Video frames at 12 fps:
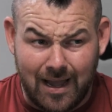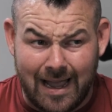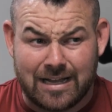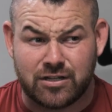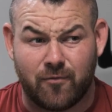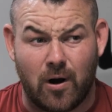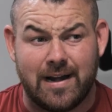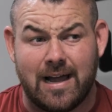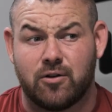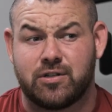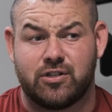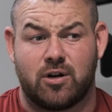As of right
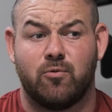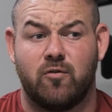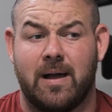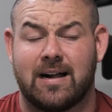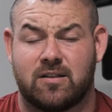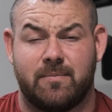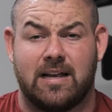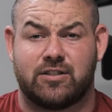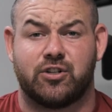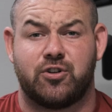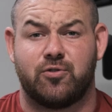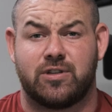now, since our move back to
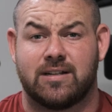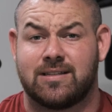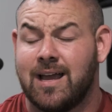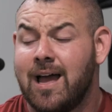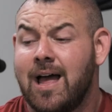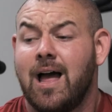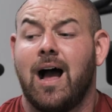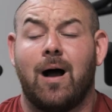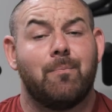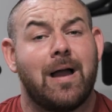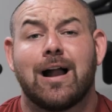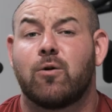Massachusetts,
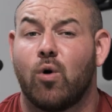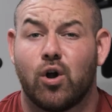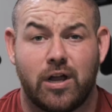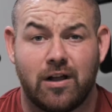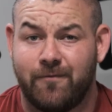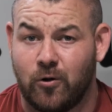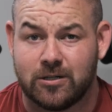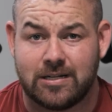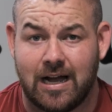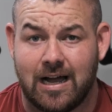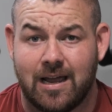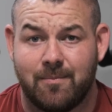I'm back working full
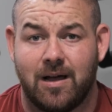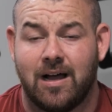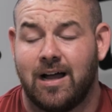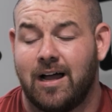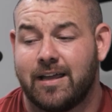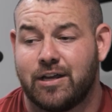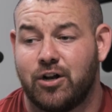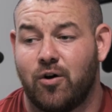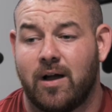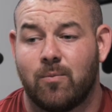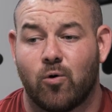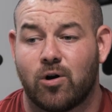time.
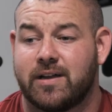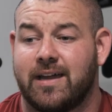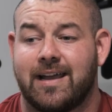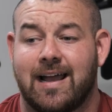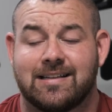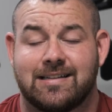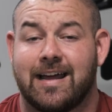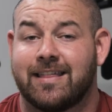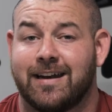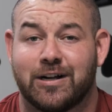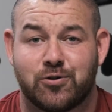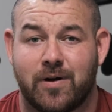I'm working as an
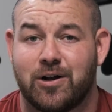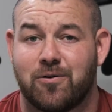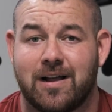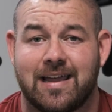athletic trainer